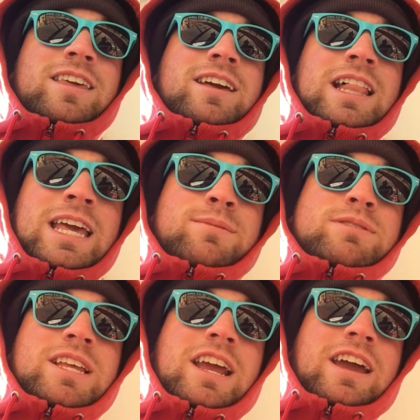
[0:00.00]
the
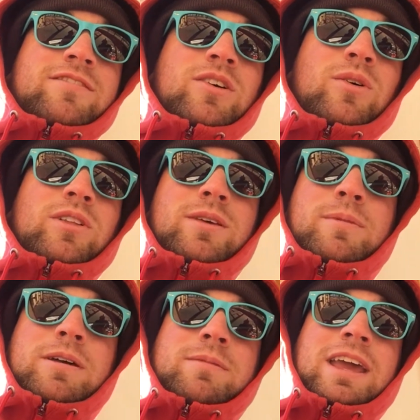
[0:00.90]
clamps that I have to hold
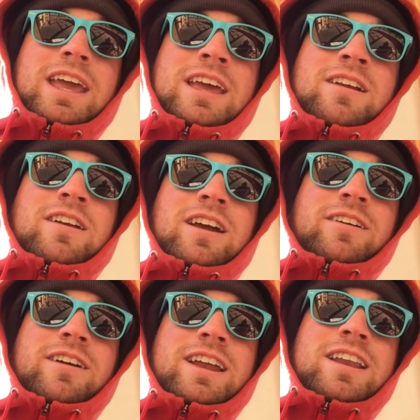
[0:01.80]
them on my head are not
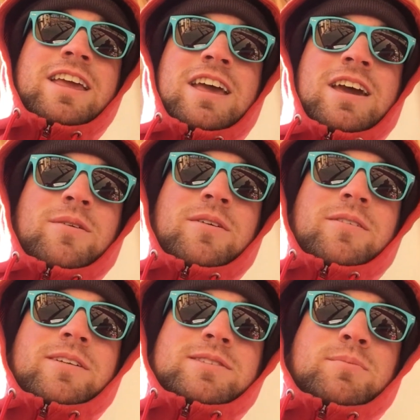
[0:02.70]
great, I don't want to
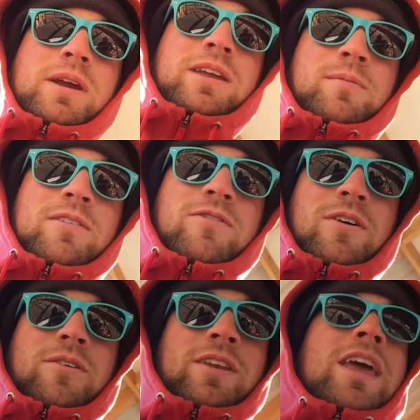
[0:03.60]
risk breaking my phone.